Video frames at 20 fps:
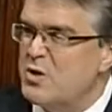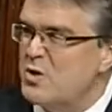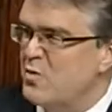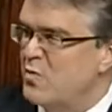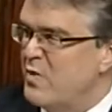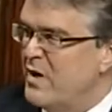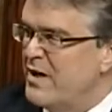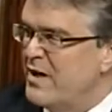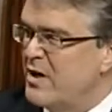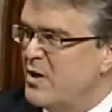a
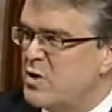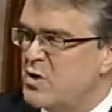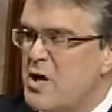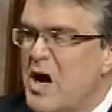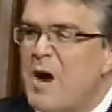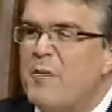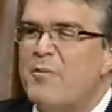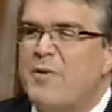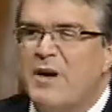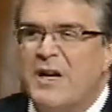Windows
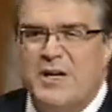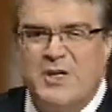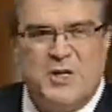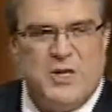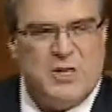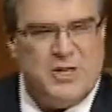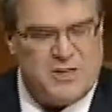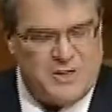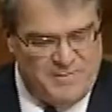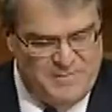operating
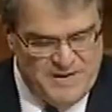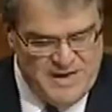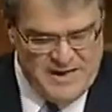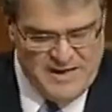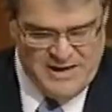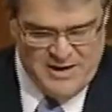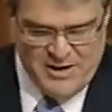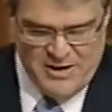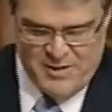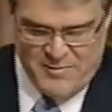system
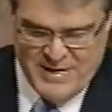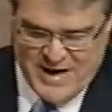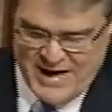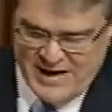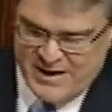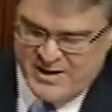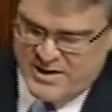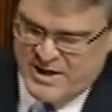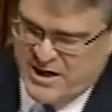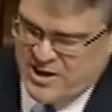on a
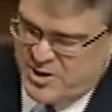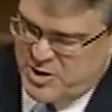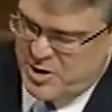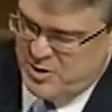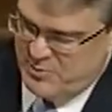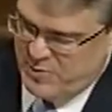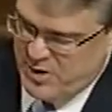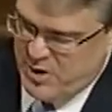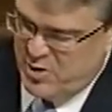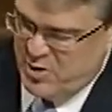Macintosh
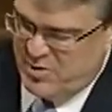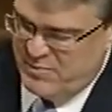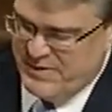computer,